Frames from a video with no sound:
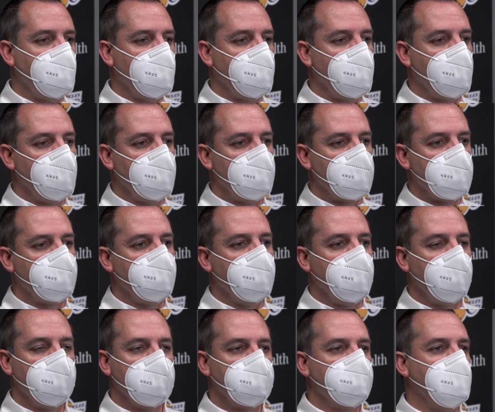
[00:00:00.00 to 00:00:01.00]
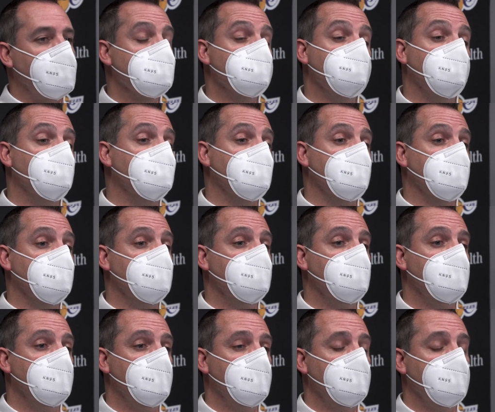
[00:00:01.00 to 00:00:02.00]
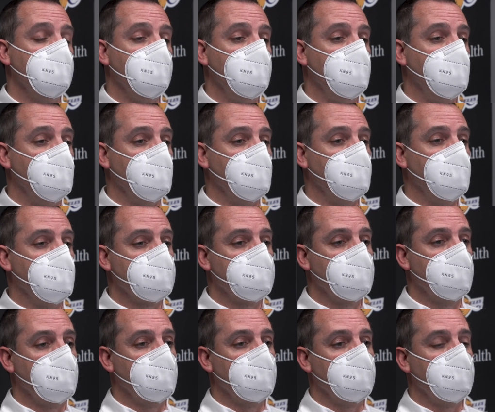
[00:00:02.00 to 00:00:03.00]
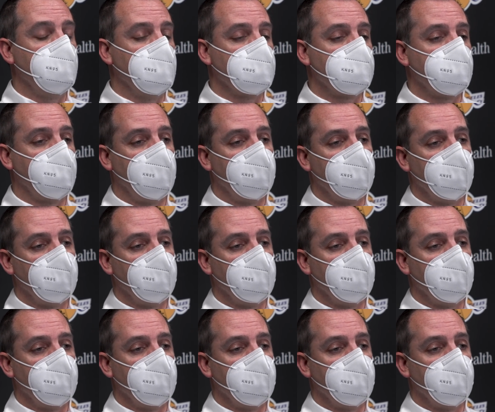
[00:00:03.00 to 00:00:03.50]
other than just being responsible with it, the best of